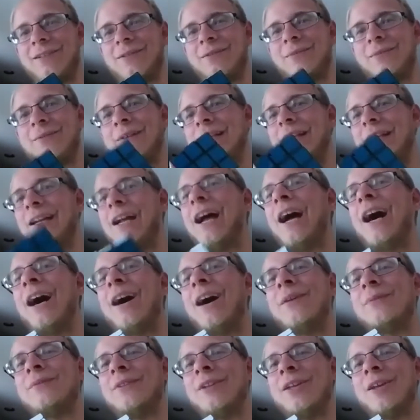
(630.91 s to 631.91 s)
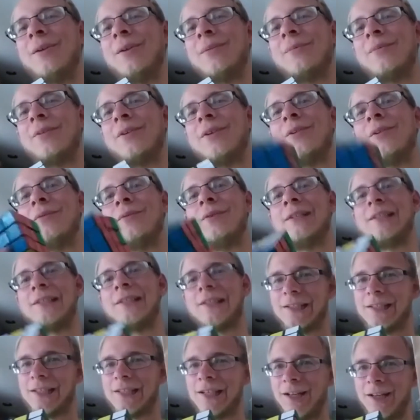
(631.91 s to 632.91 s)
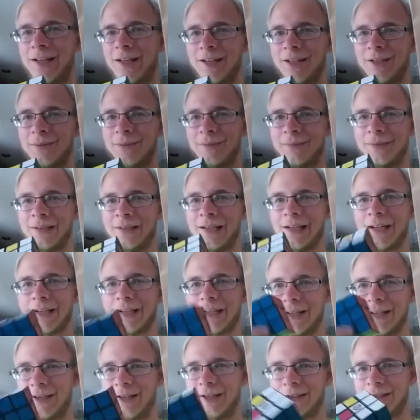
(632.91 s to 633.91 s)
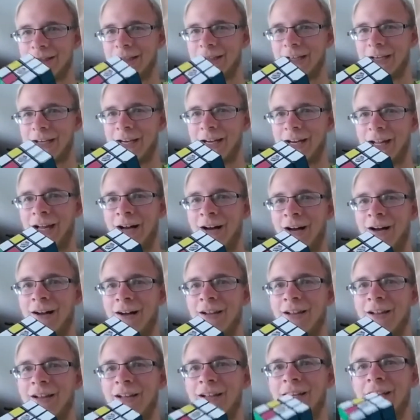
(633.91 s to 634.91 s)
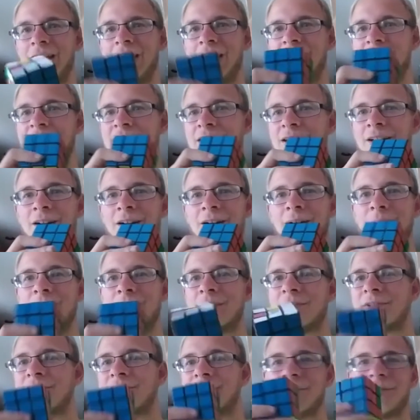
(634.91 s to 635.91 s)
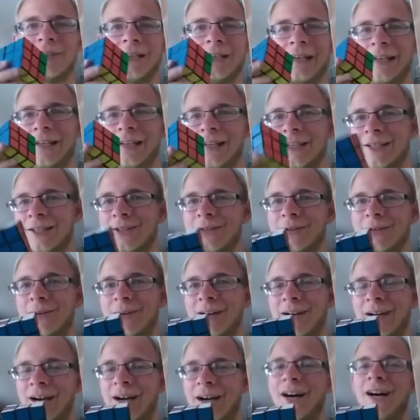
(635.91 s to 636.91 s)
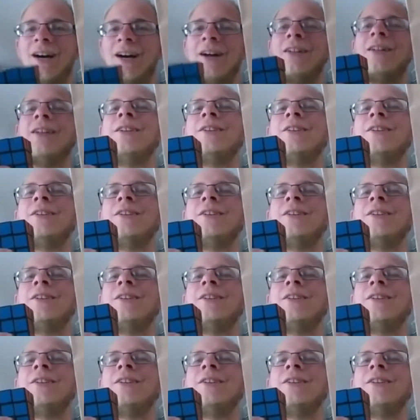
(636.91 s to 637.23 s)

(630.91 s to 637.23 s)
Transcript: We have them, we sell them, go check it out. It's in our miscellaneous toy aisle.